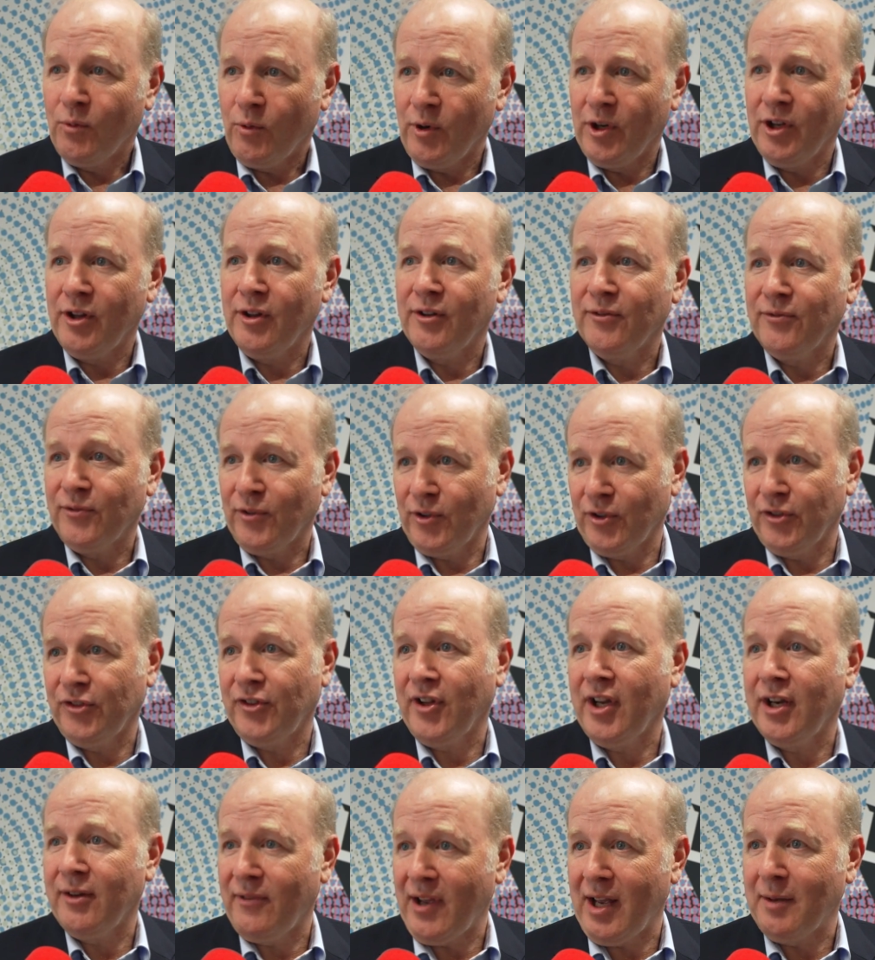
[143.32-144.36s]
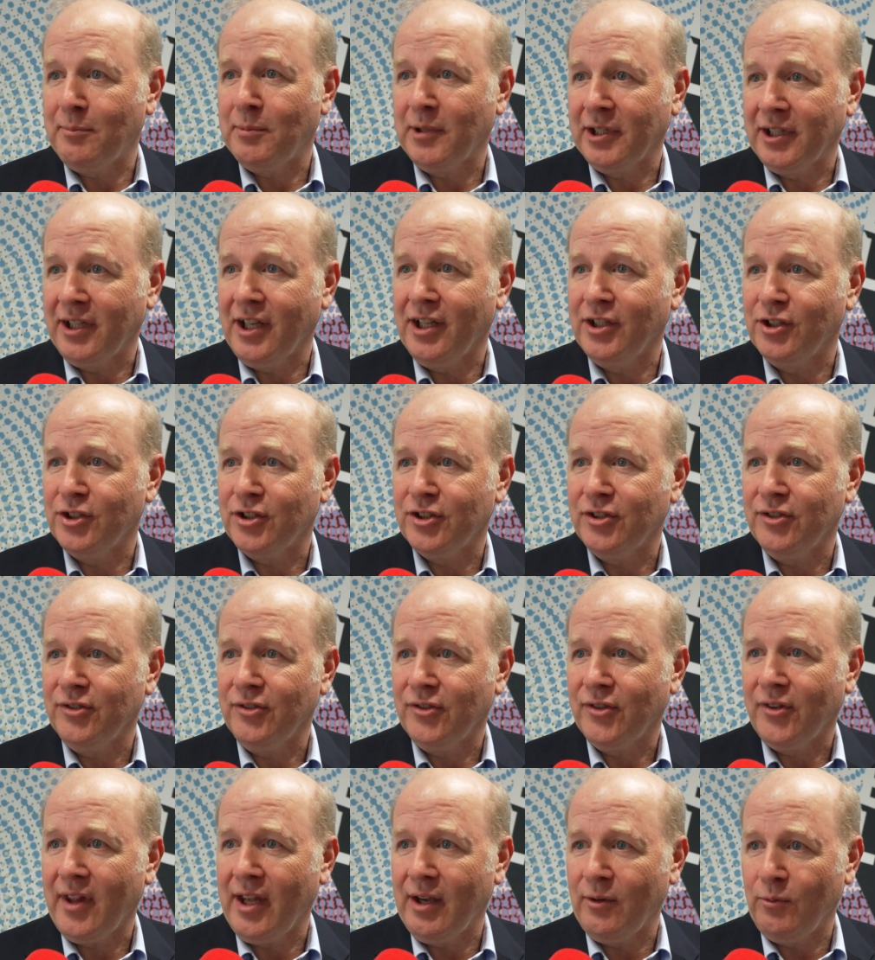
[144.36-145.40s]
one of the first set of
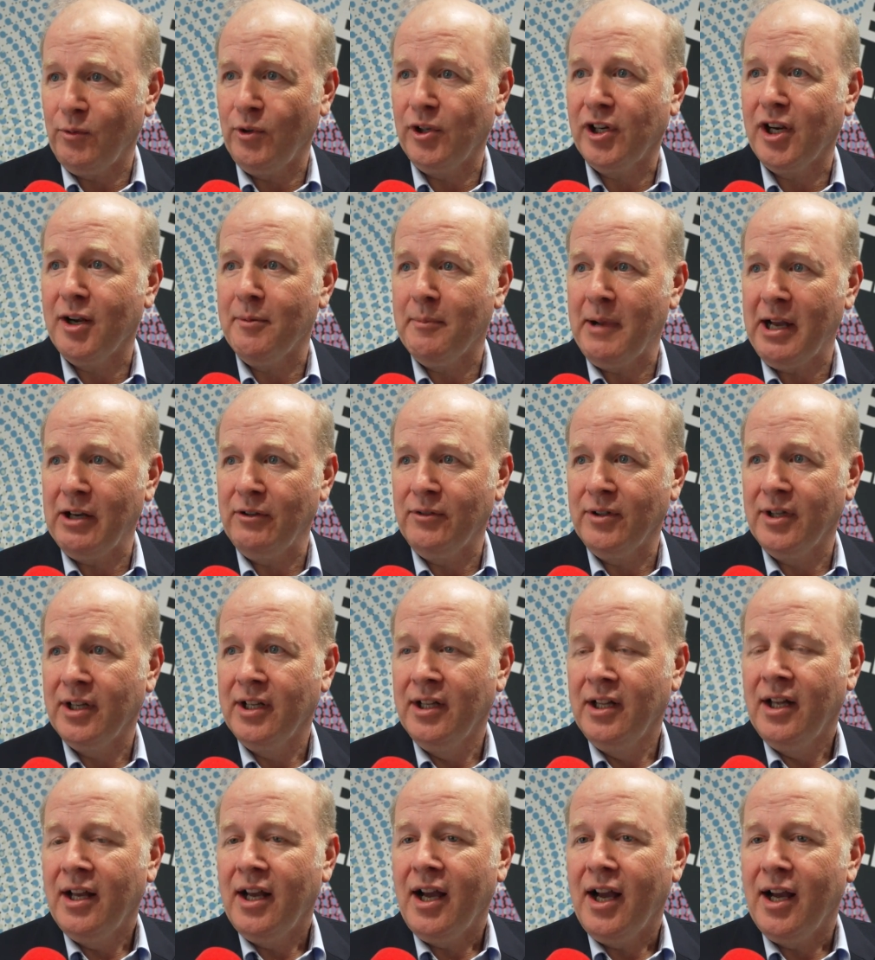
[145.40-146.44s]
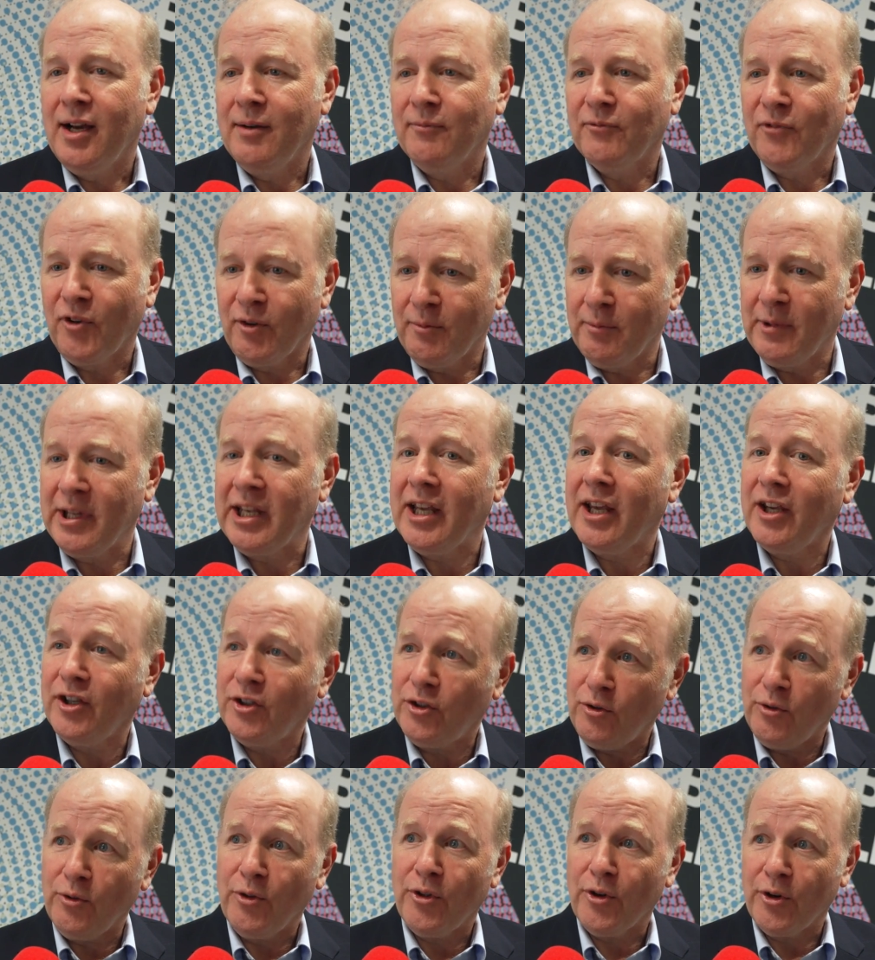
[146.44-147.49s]
applications that will come out from the
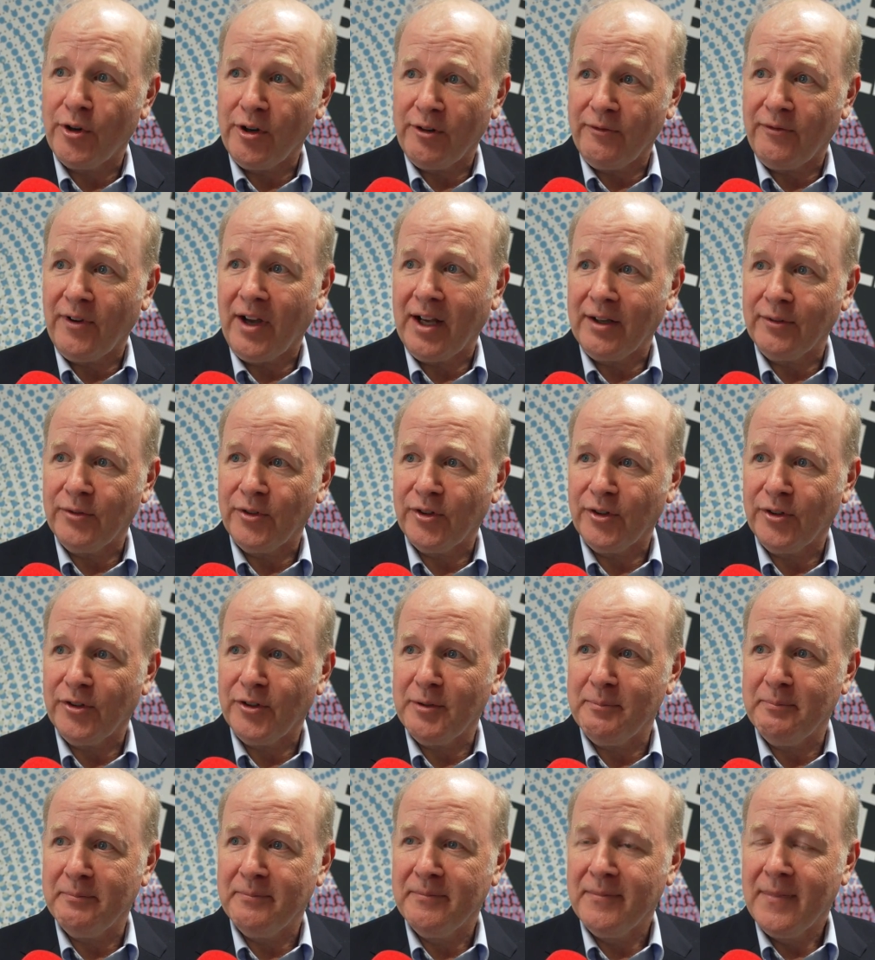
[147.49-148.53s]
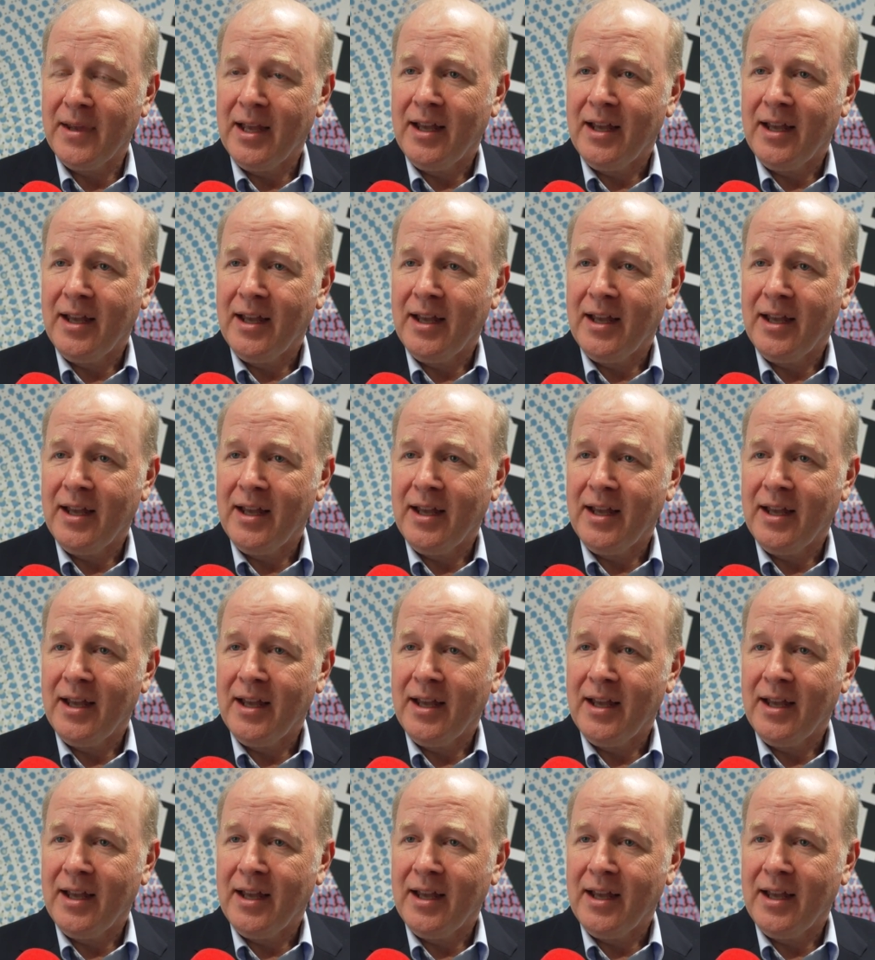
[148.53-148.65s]
AQ35 system.